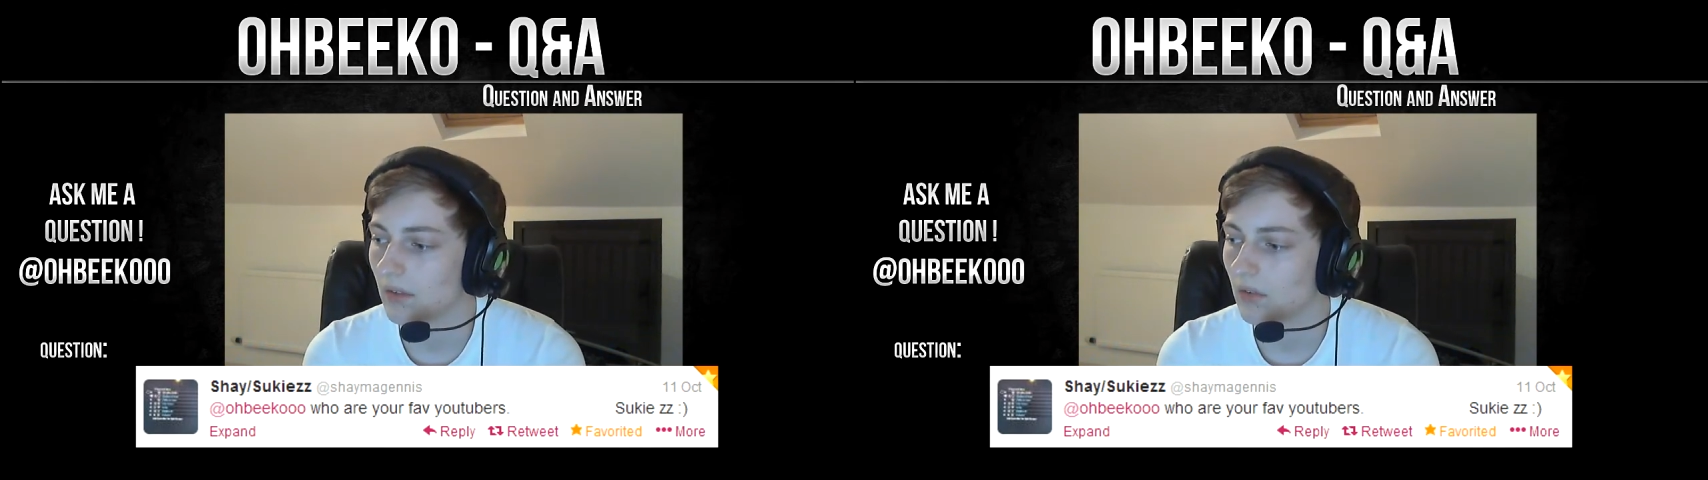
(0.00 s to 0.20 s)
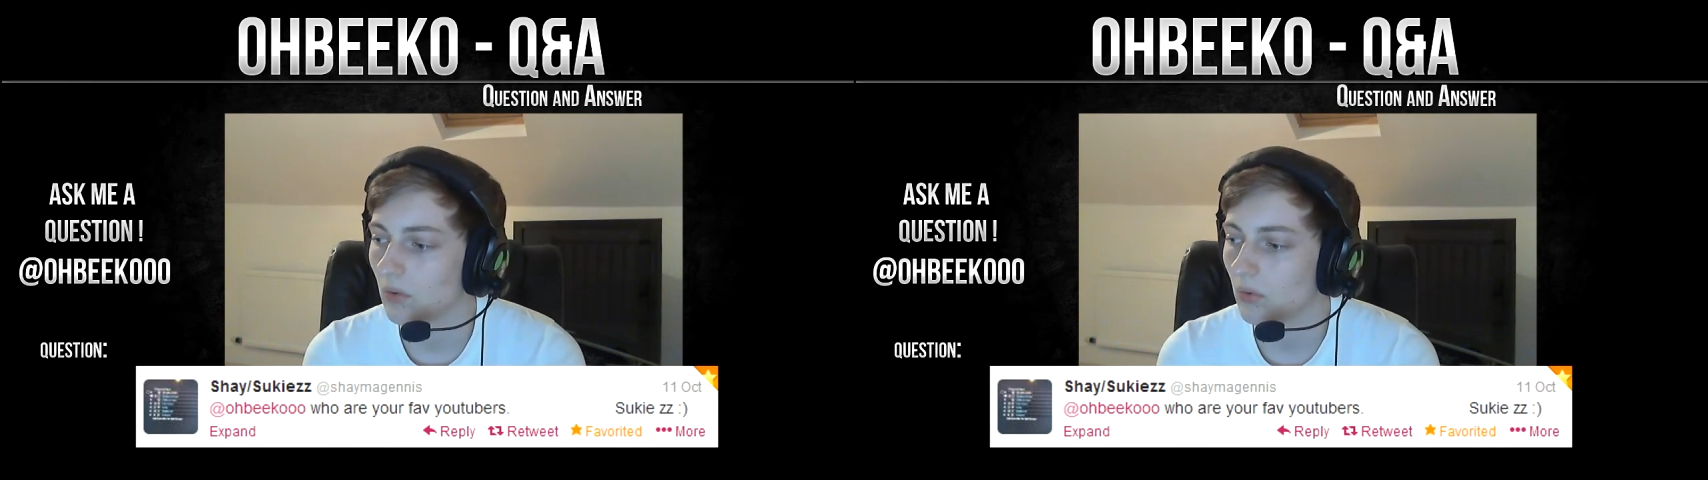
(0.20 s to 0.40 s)

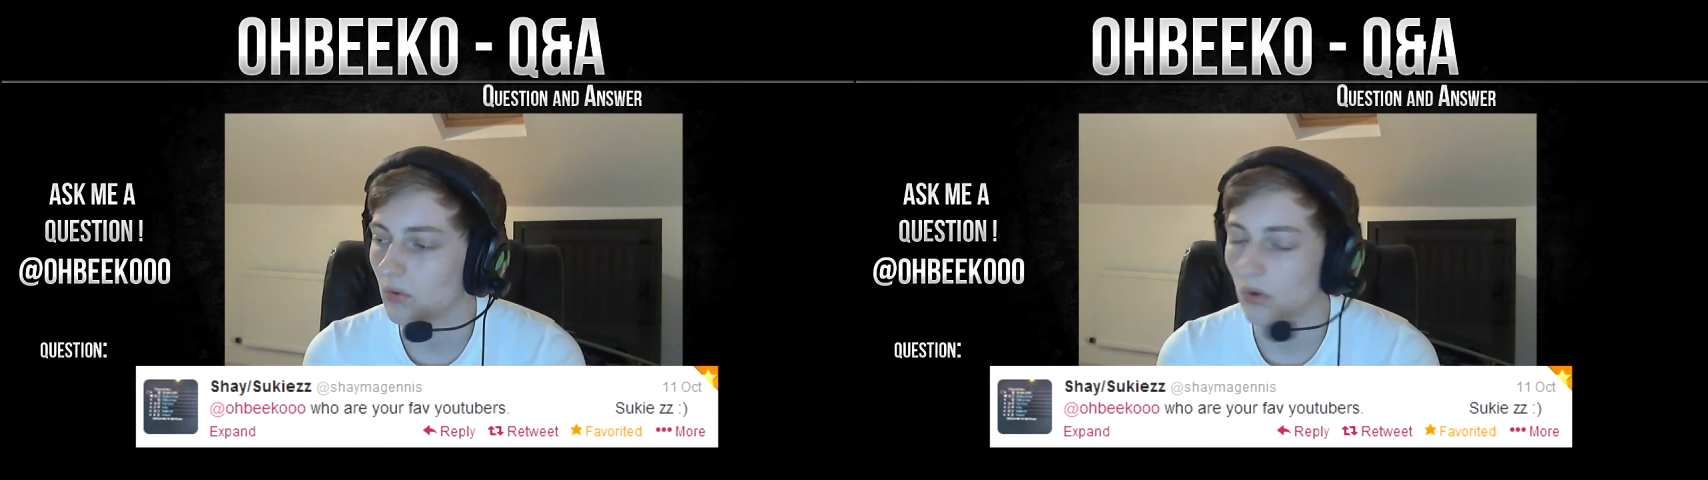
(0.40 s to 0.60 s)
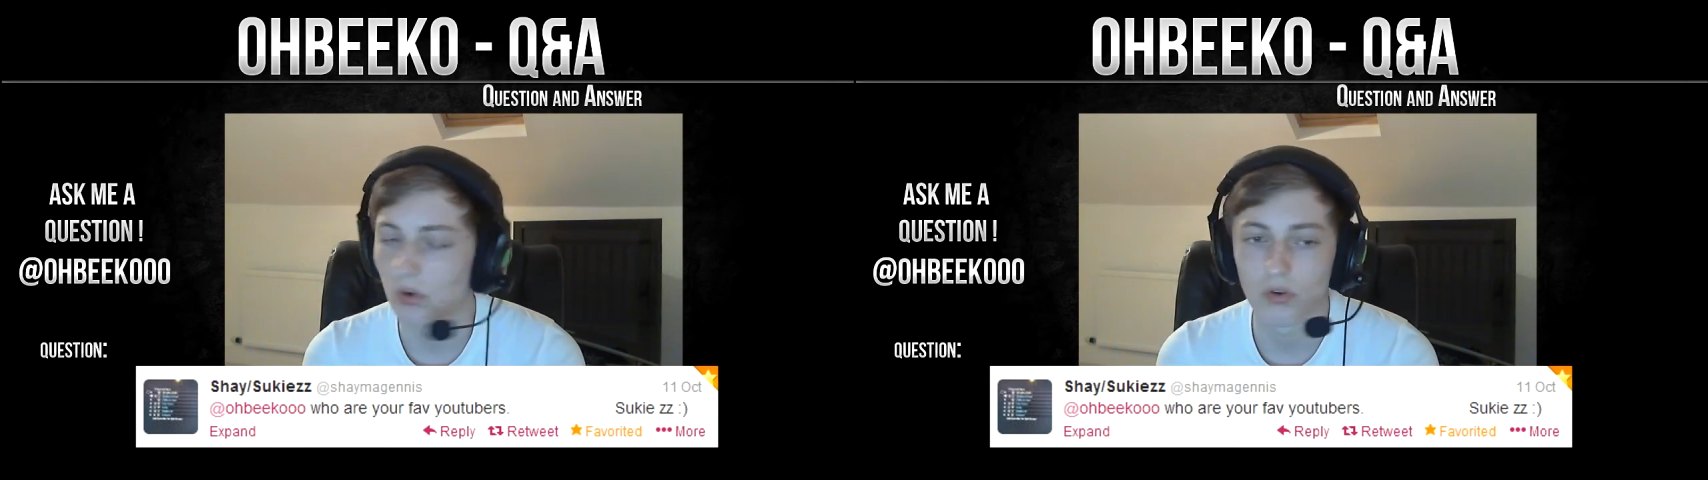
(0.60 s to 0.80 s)

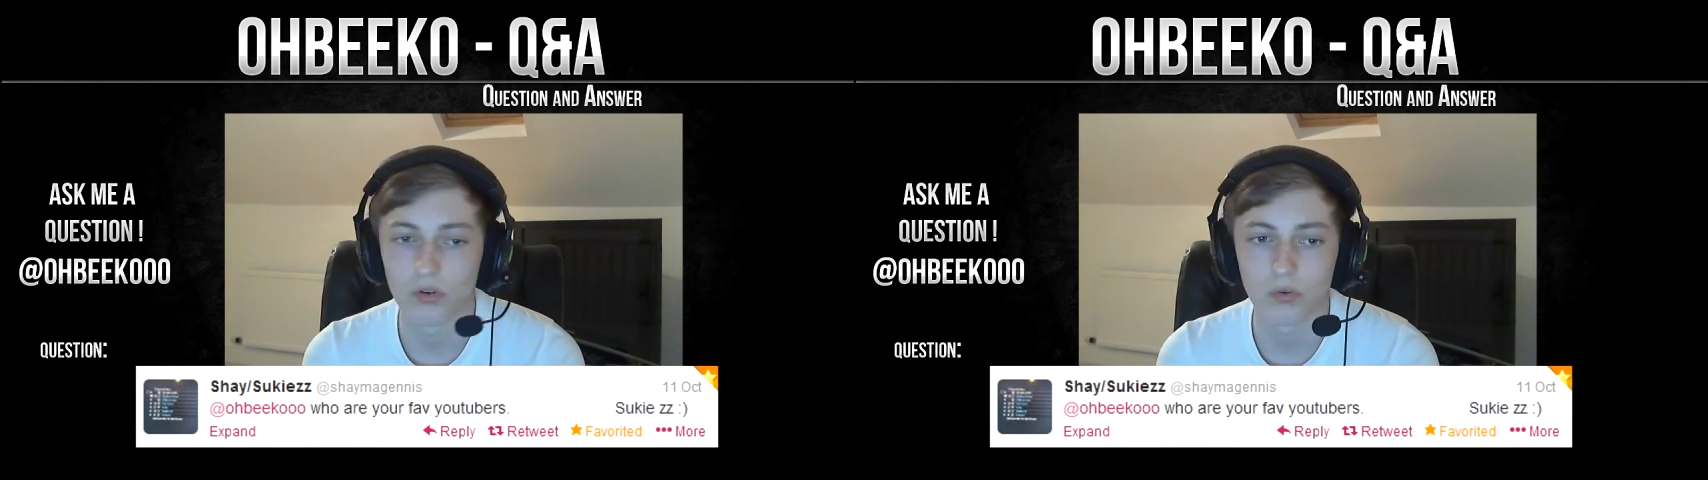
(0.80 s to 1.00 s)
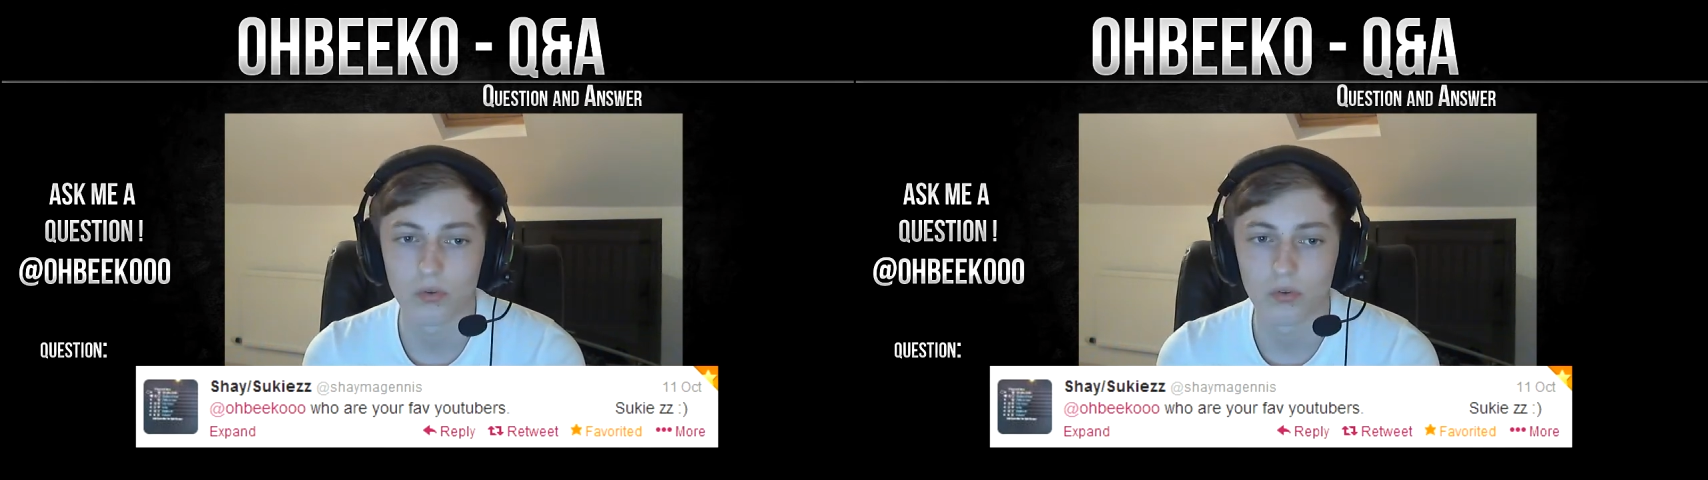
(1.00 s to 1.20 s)

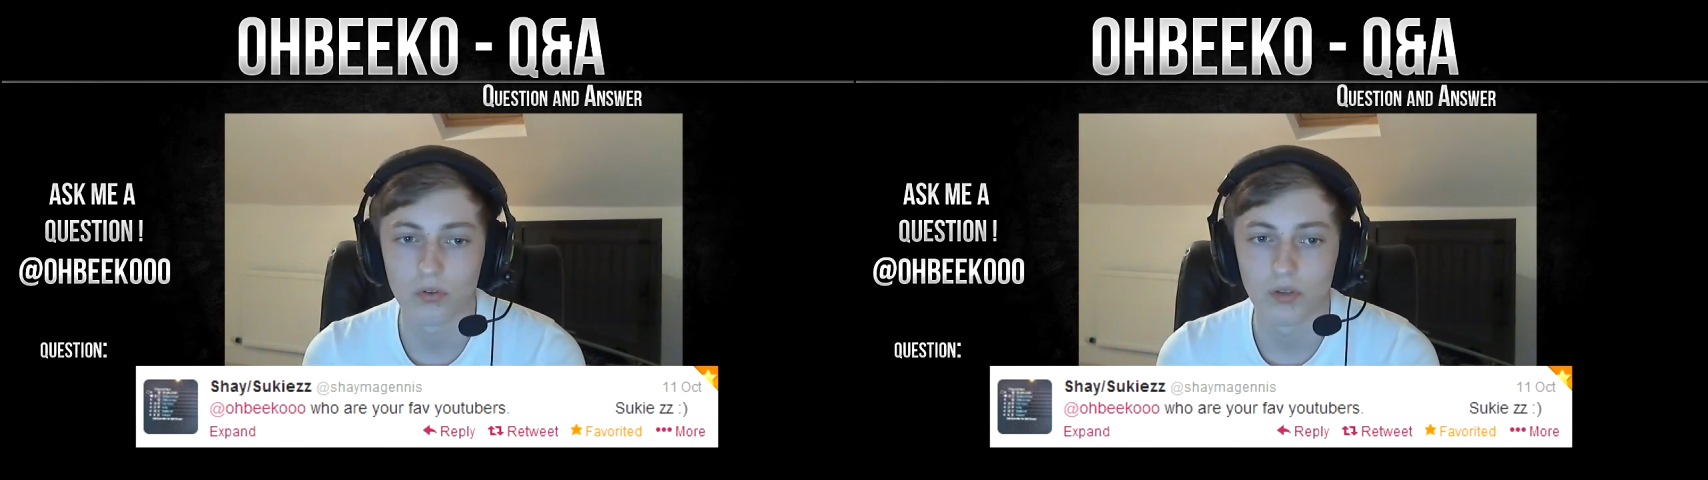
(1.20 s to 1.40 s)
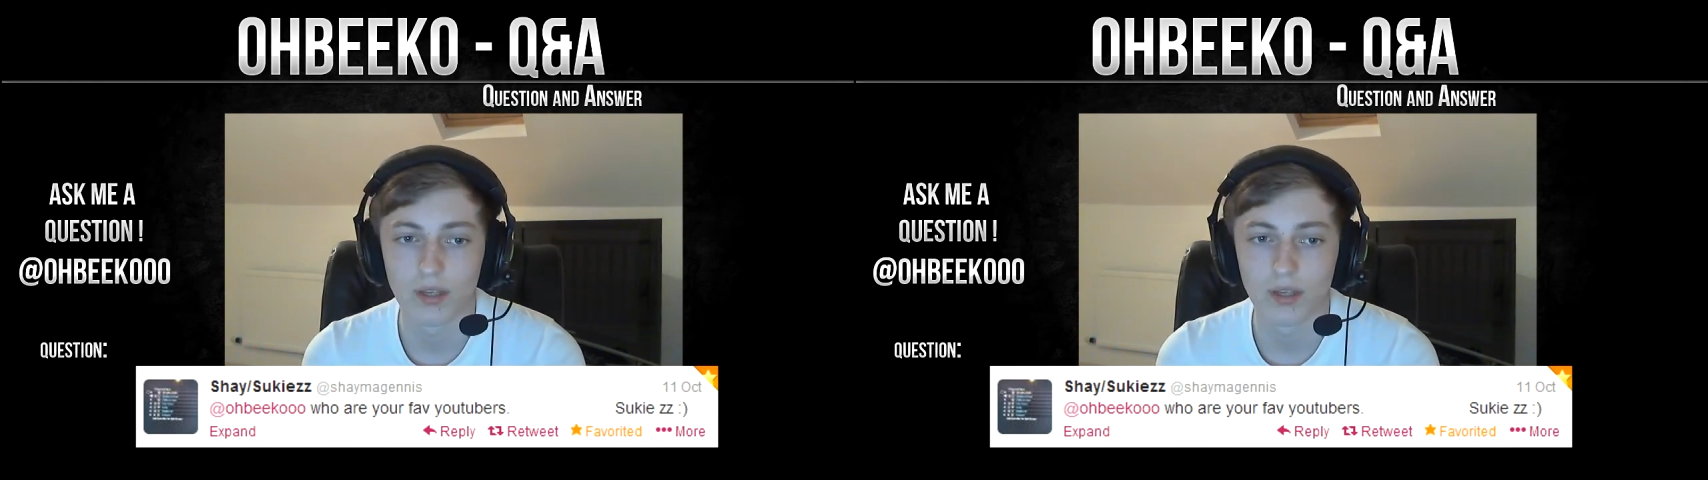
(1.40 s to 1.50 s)
tutorials,